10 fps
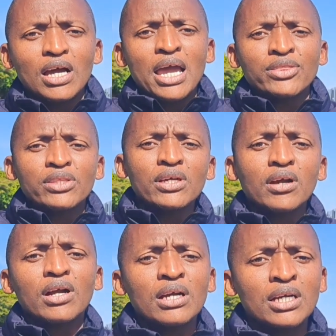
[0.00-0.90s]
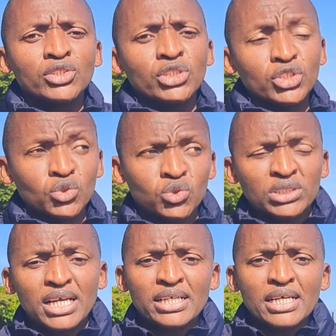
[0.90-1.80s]
I think just to
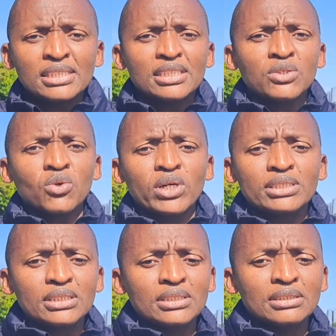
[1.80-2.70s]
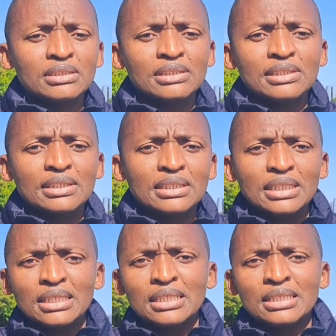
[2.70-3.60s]
try and answer your question,
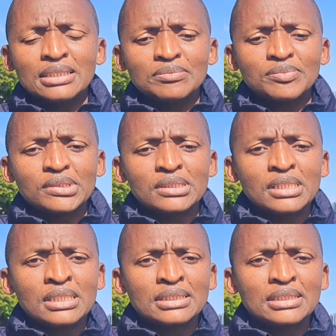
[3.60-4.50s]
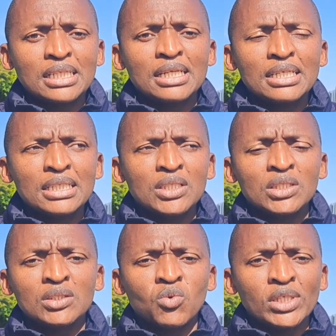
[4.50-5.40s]
the
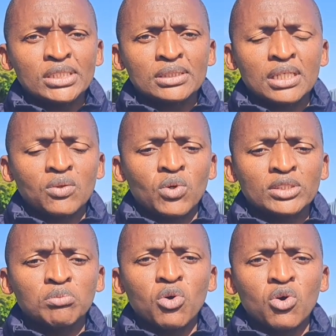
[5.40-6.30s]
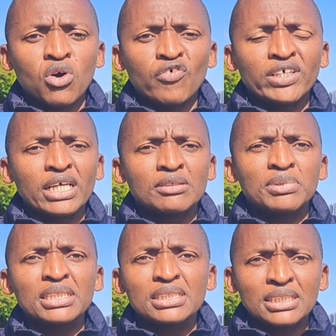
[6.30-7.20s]
delay was more of an
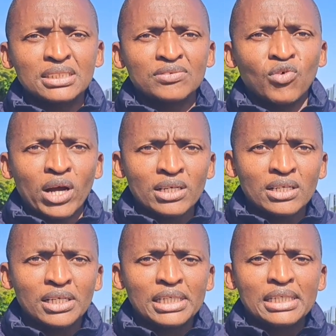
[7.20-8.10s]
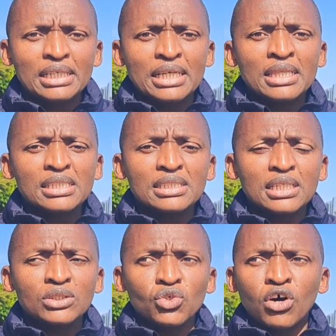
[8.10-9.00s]
administrative one, in the
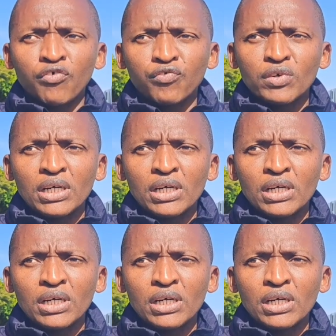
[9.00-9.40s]
sense of